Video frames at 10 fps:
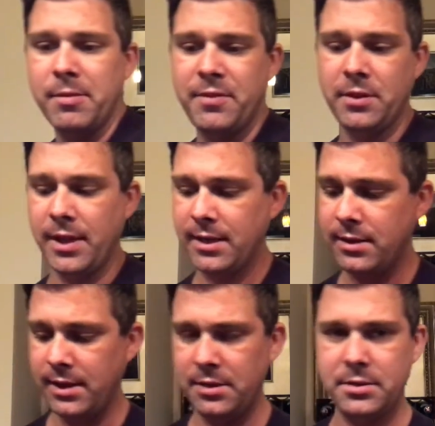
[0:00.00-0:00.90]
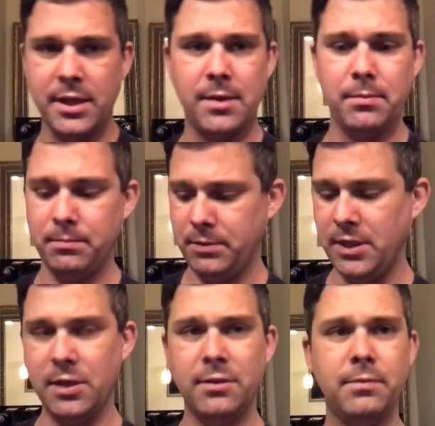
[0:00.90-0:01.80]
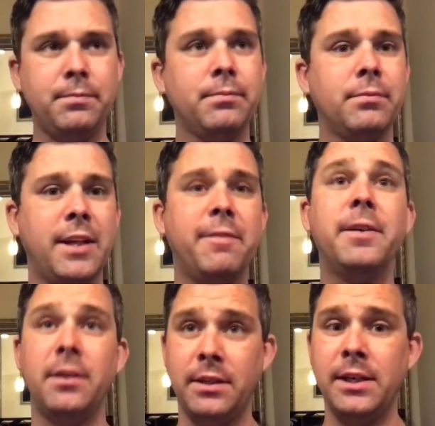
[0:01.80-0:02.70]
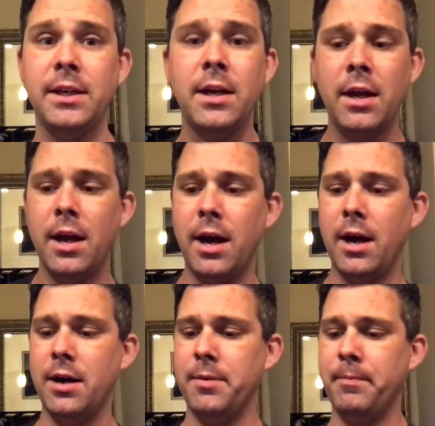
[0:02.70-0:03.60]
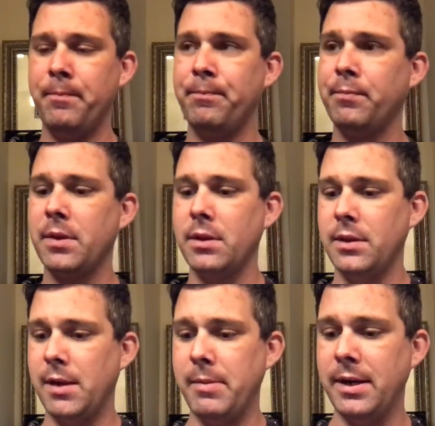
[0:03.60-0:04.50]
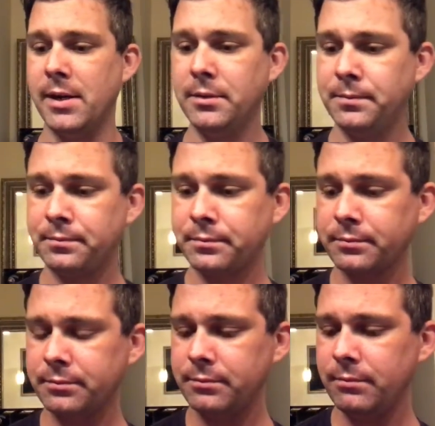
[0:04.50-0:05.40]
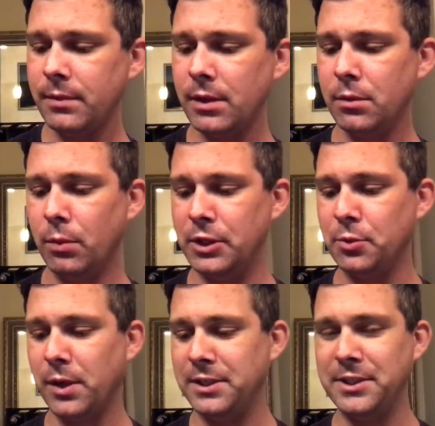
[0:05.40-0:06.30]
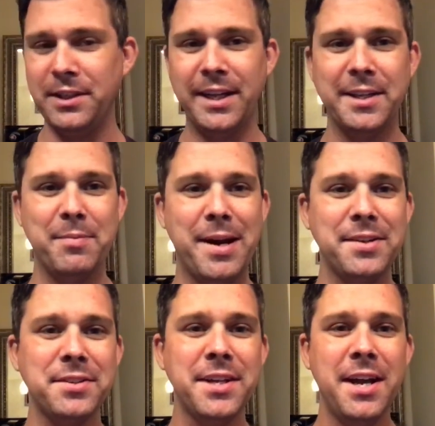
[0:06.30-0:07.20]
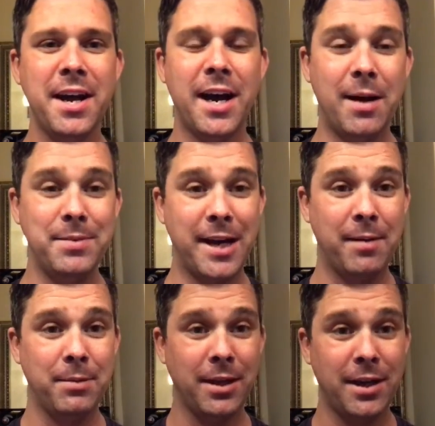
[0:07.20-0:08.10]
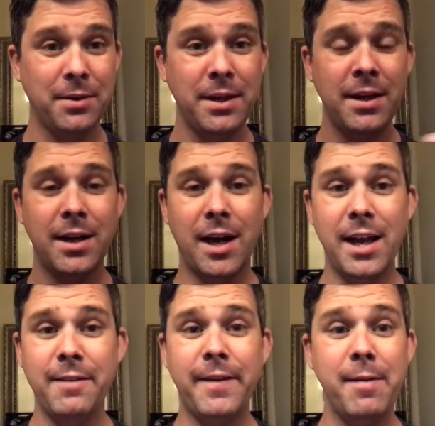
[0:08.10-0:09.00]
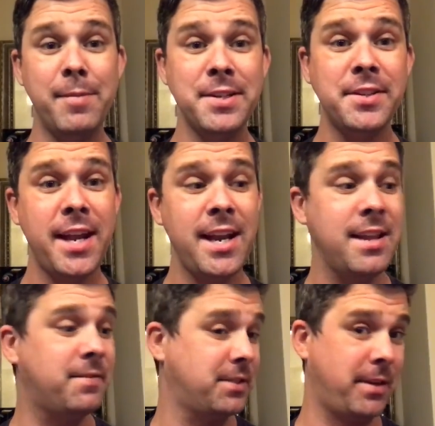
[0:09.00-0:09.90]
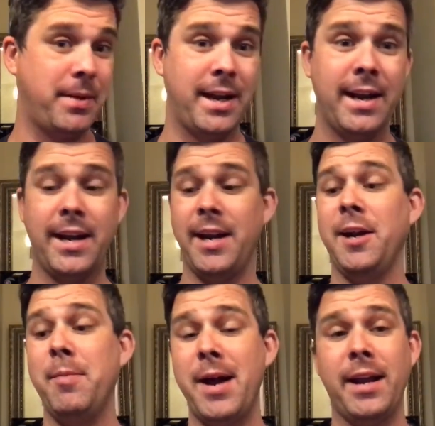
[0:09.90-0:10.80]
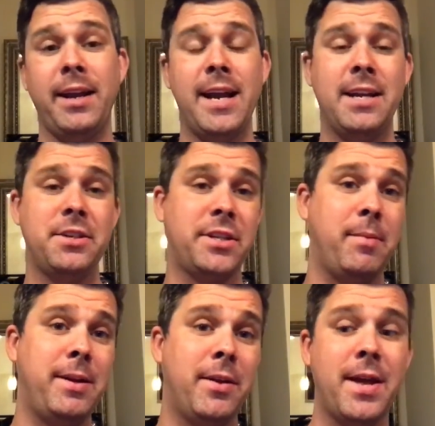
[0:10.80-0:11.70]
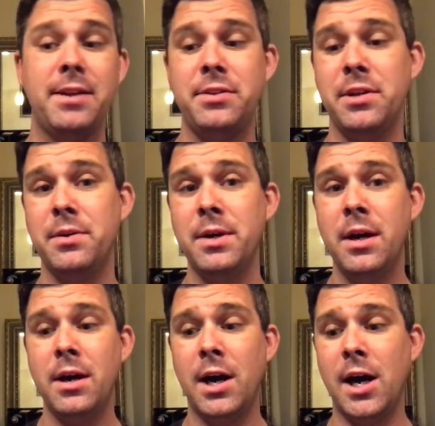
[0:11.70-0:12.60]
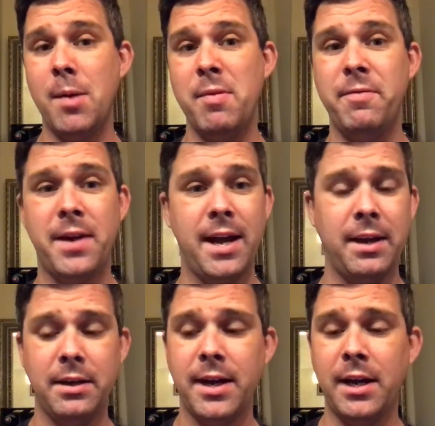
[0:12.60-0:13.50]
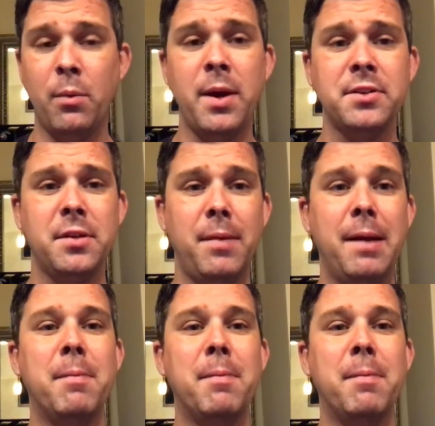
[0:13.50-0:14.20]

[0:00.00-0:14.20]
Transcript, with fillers: if you like these, um, you know, definitely um, let me know which ones you like the best um, down below. Uh, if I missed any, if there's something I, I gotta go back and get, just let me know that too. Um, if I kind of wasted my